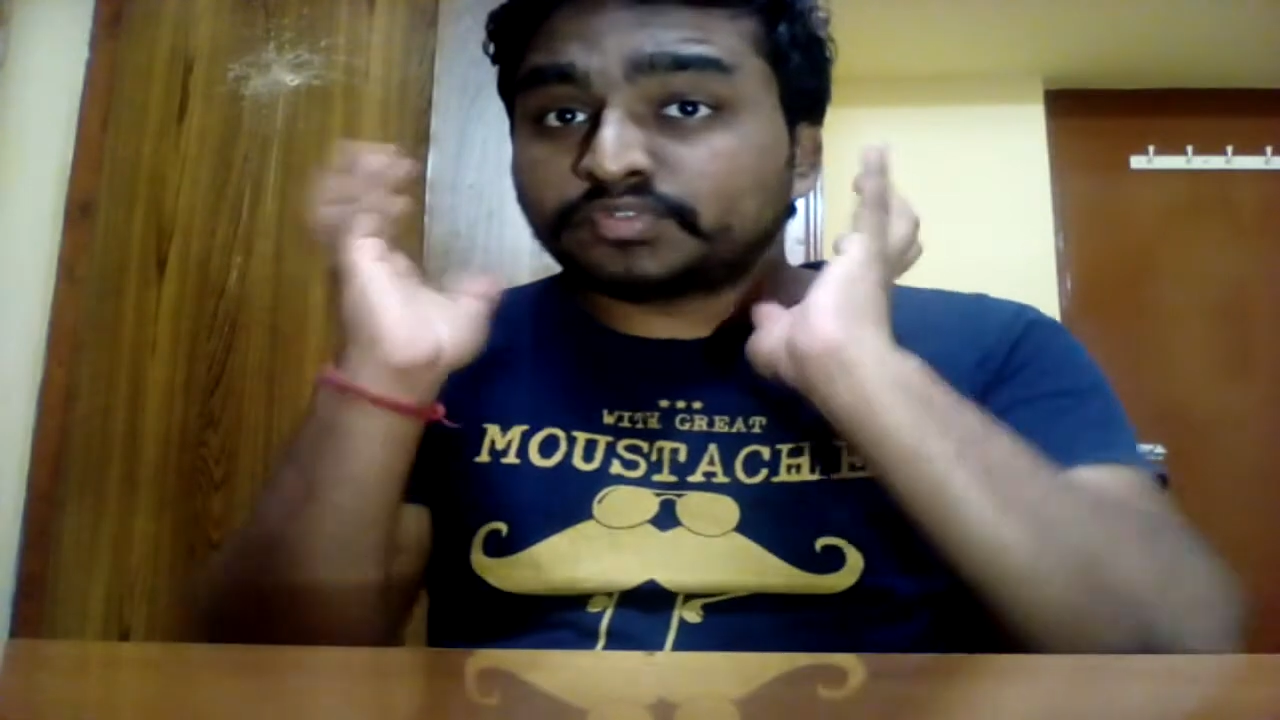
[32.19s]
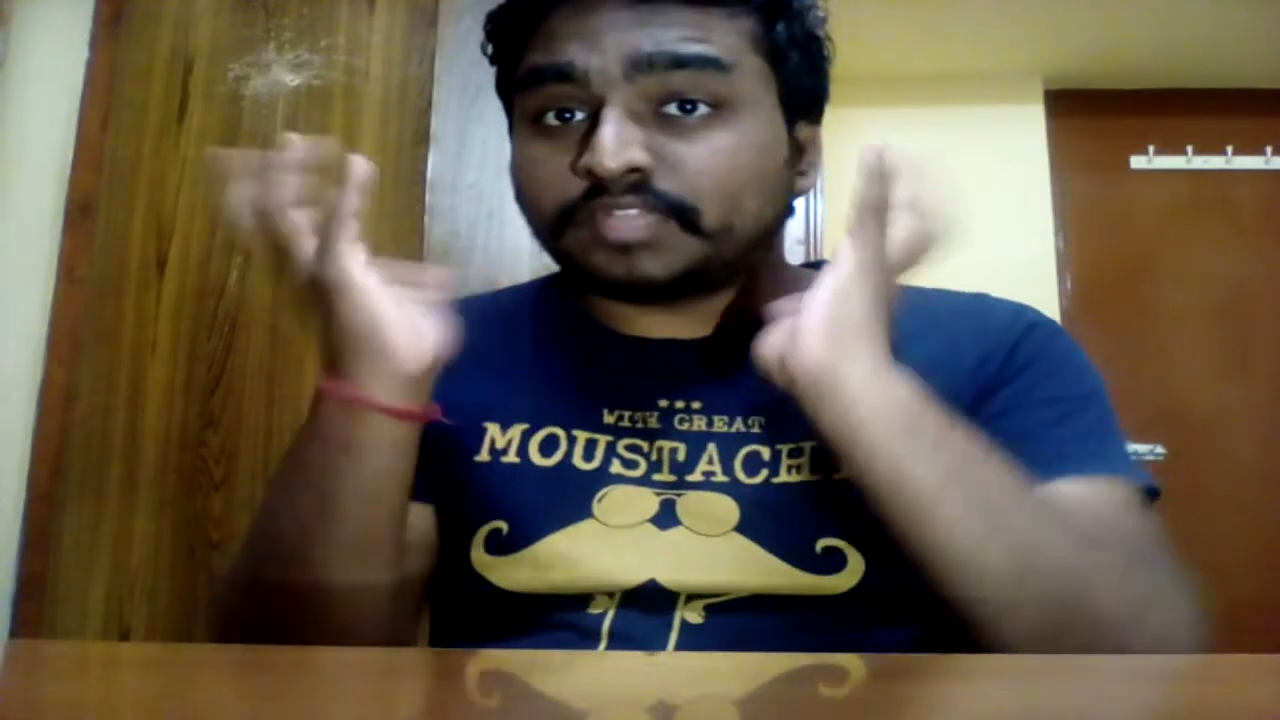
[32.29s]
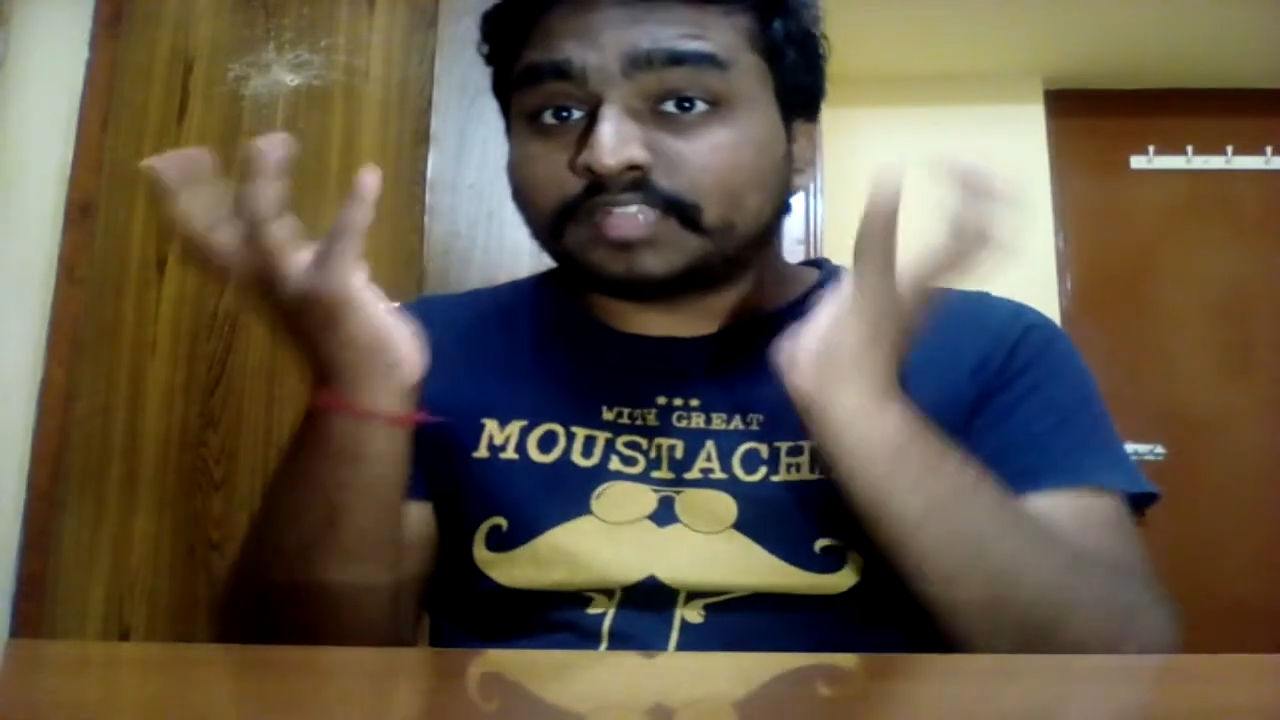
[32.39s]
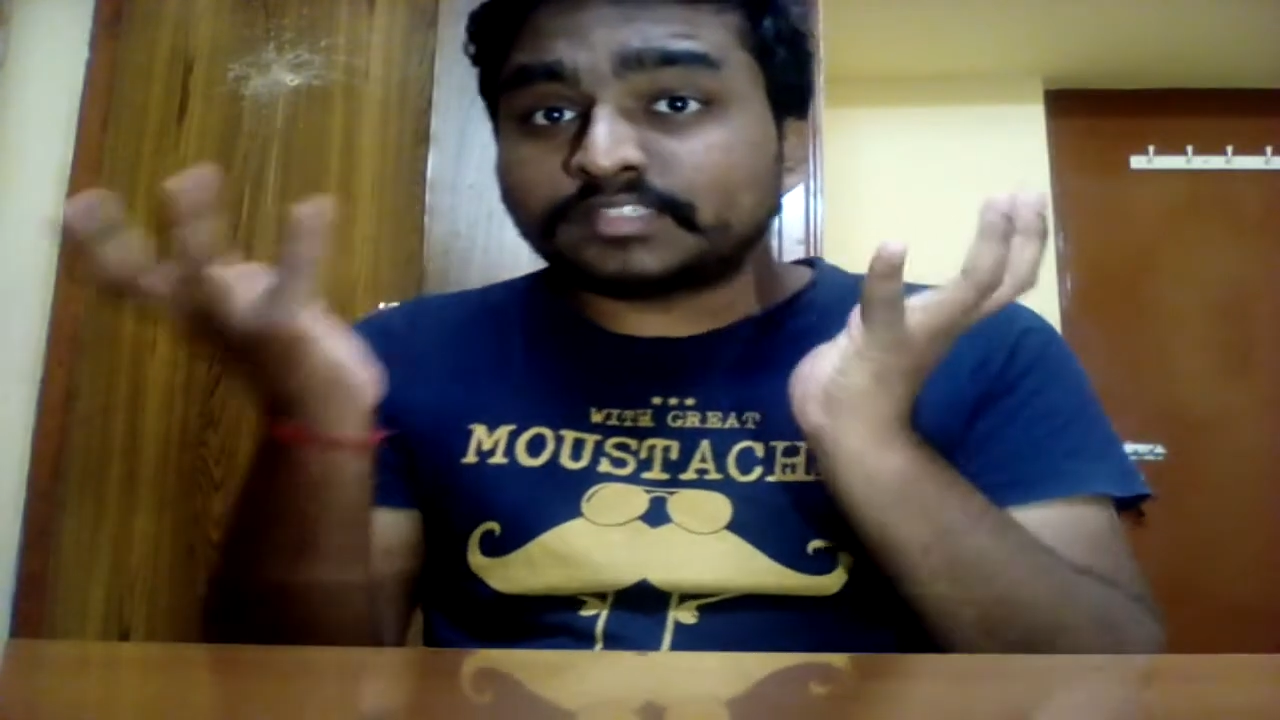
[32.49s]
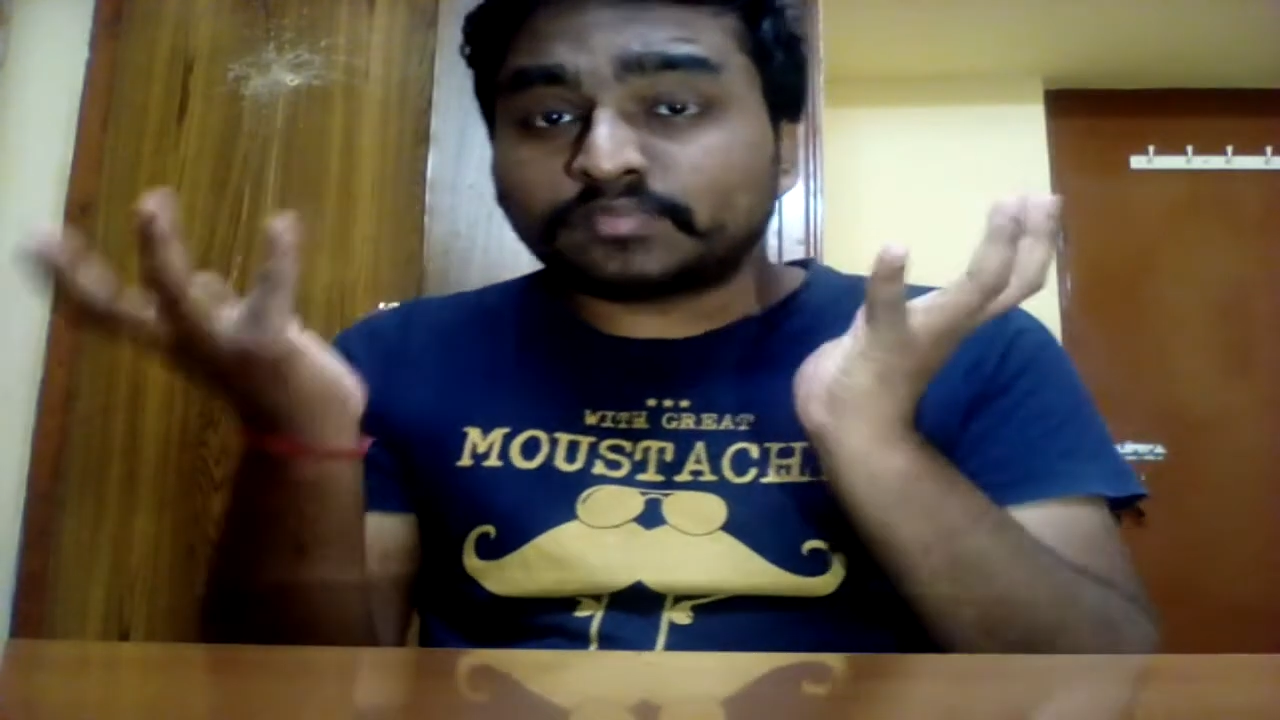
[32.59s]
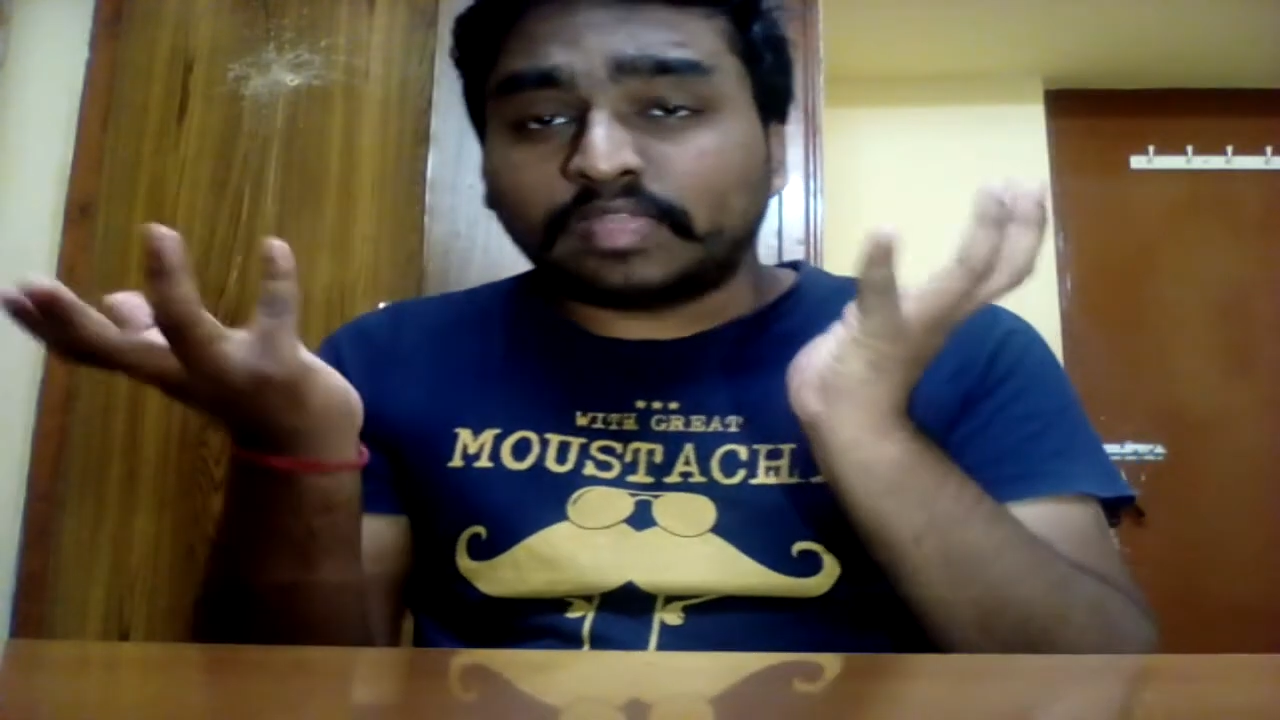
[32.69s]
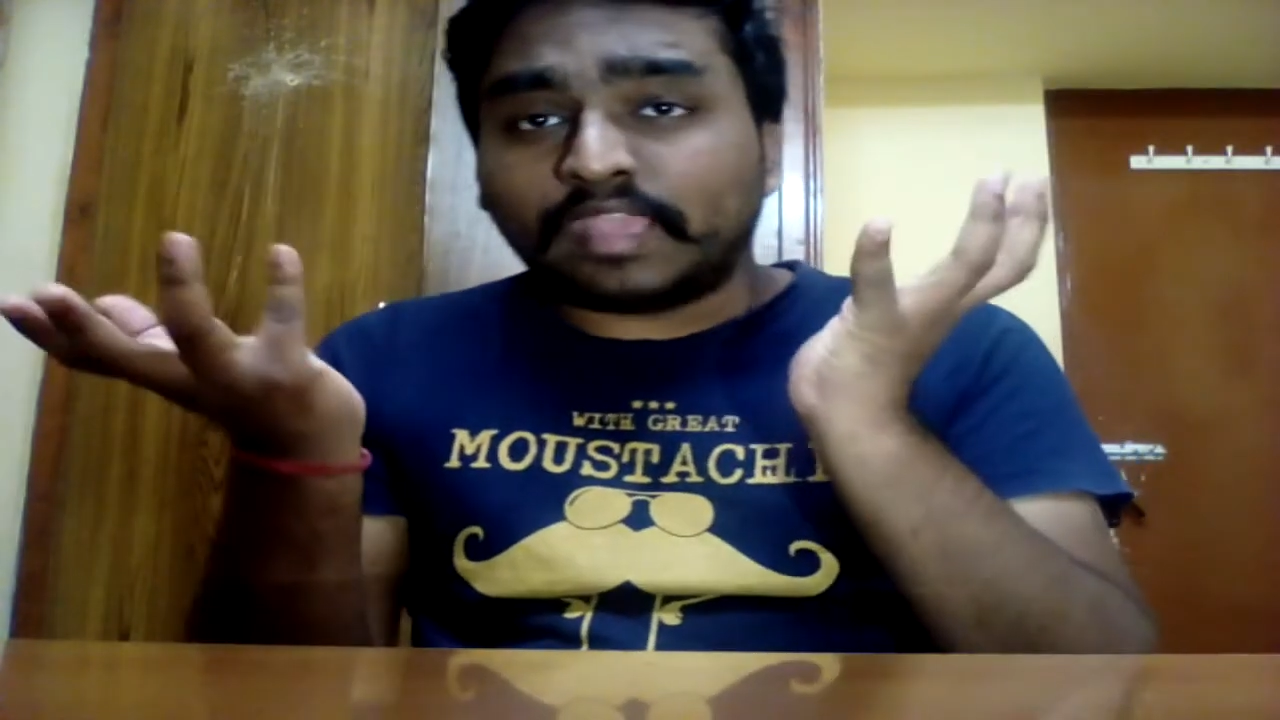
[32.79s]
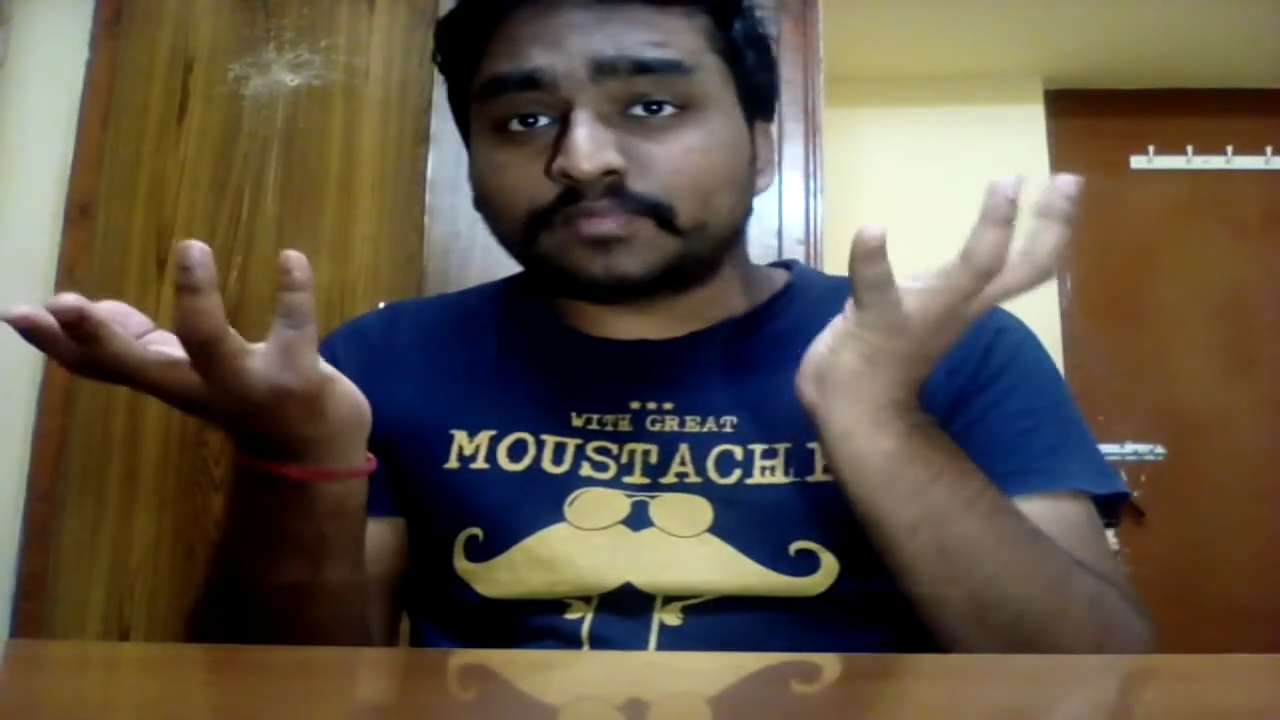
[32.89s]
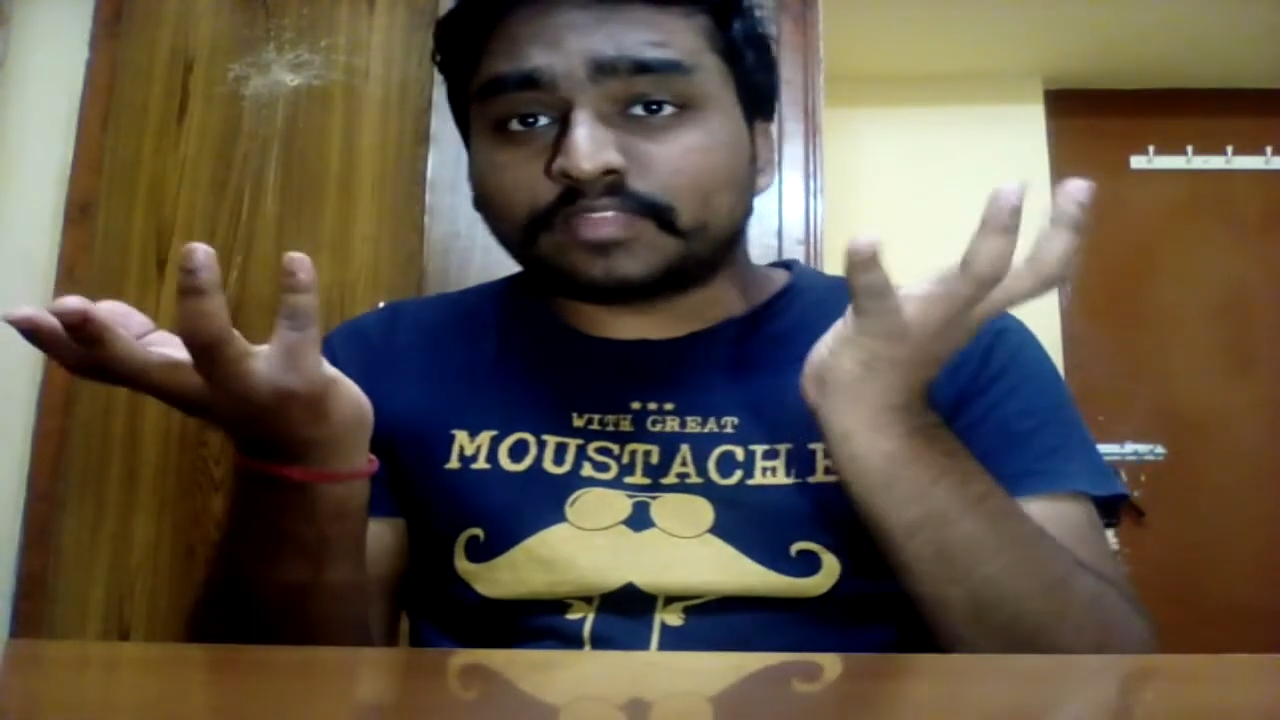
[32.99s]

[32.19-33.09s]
successful games